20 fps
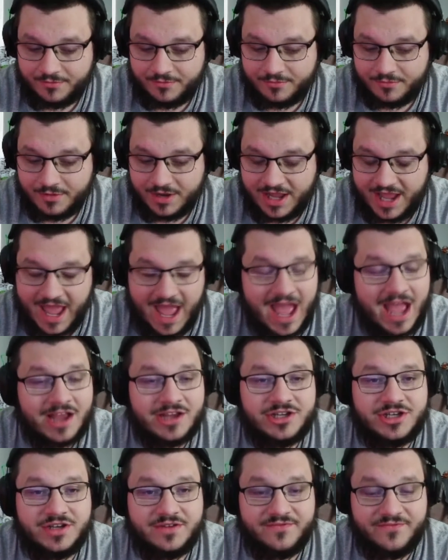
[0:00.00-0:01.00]

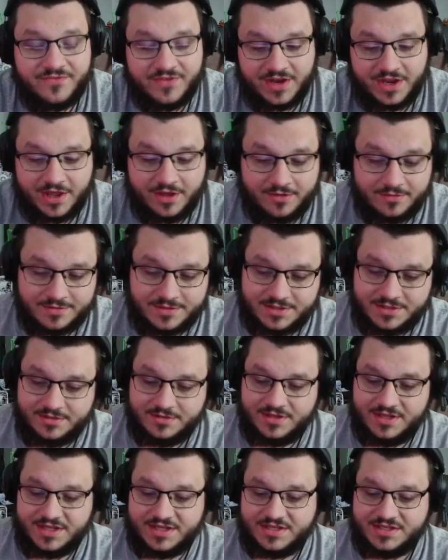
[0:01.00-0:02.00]
reaction video to
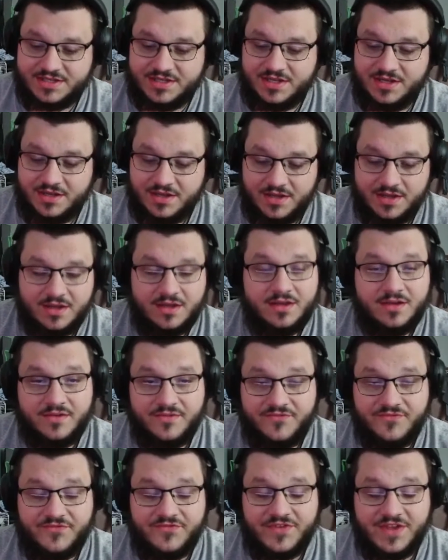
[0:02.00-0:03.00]
this
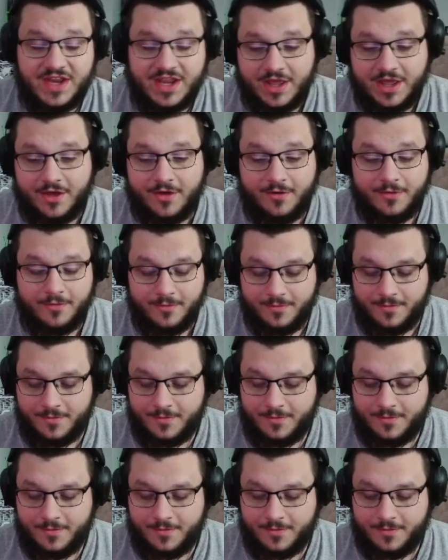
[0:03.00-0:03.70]
video